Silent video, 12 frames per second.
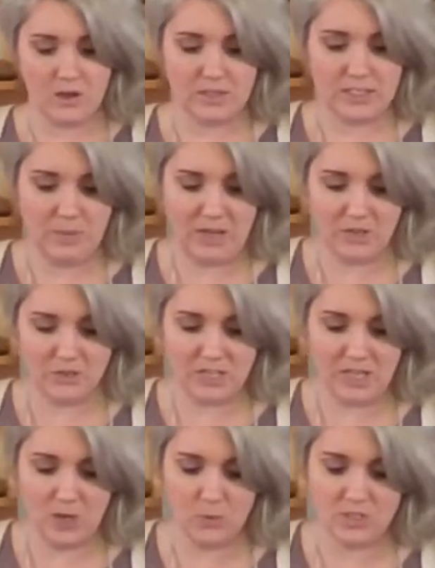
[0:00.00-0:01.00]
tomatoes
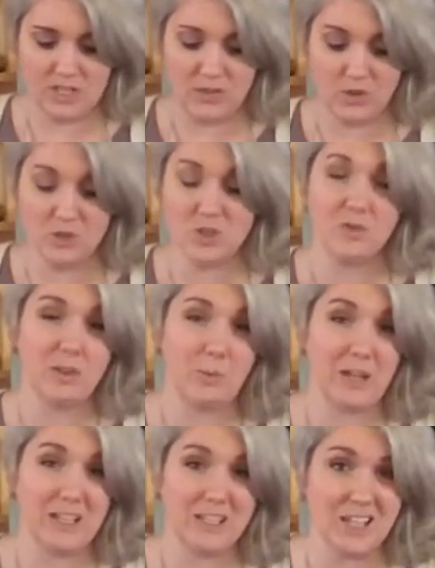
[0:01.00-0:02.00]
here, which those are the
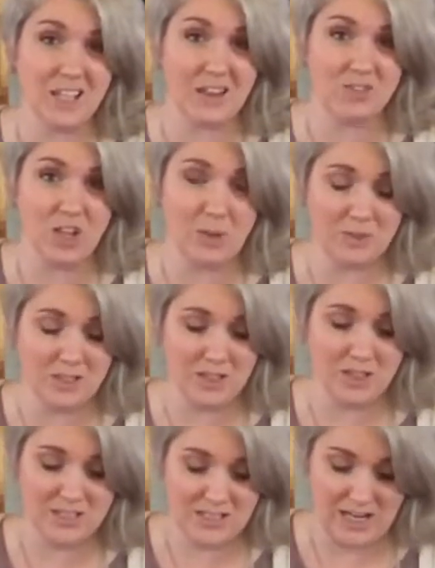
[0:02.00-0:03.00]
biggest thing I've chopped in
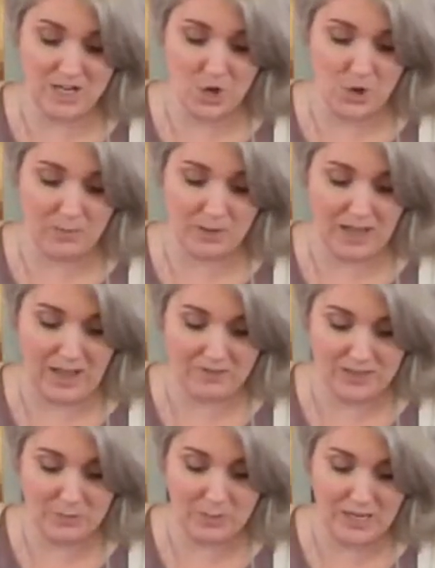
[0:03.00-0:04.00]
there because I know I'm going to have
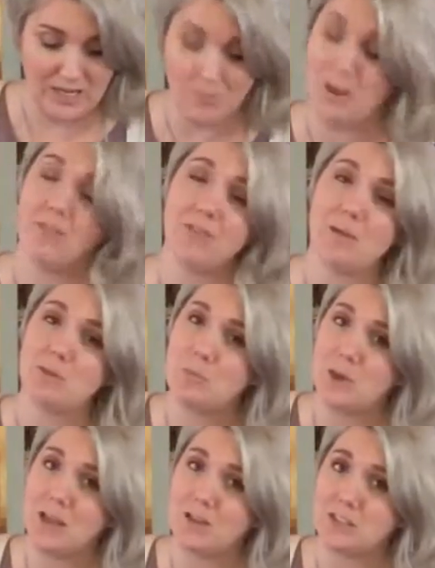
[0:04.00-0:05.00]
somebody in my family
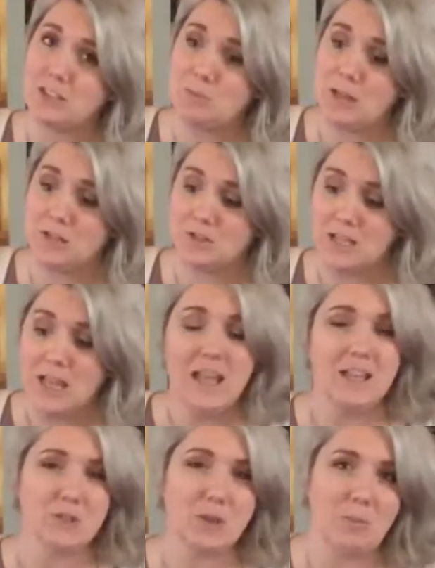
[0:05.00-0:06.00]
pick out the tomatoes,
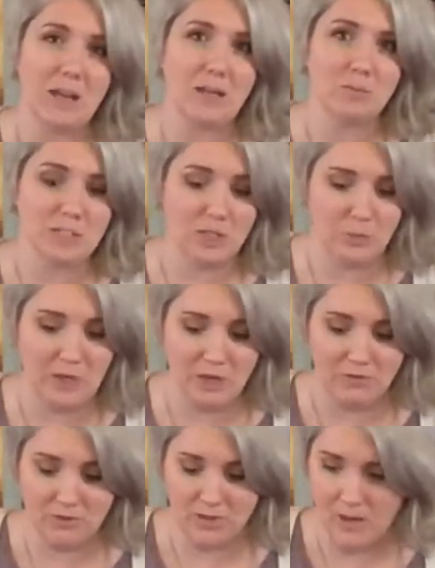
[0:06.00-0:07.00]
so I'm making them a little bigger
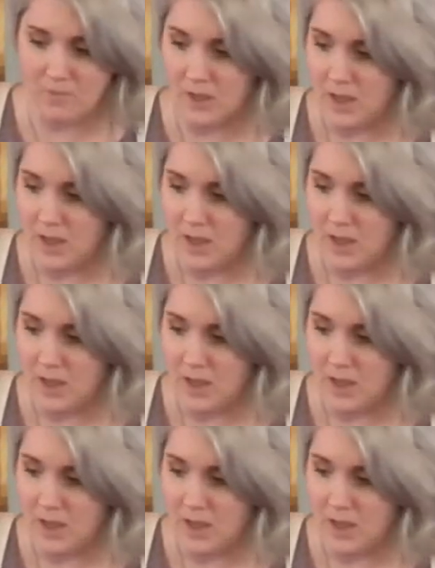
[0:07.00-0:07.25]
for them.